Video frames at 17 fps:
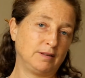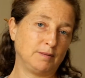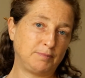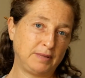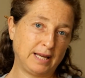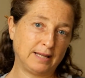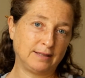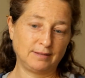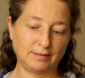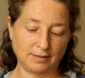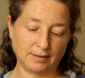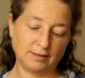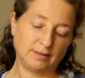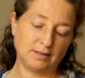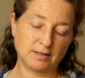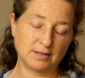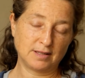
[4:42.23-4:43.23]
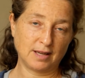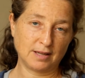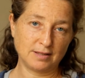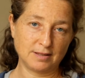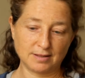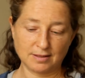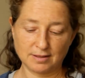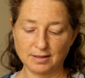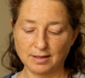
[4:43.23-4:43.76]
plant in this
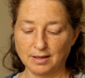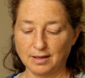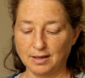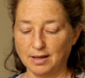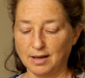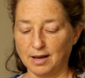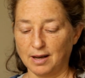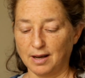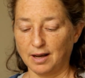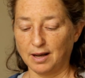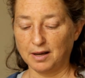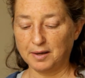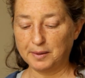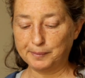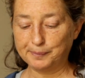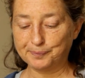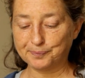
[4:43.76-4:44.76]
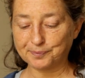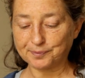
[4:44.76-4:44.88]
case. And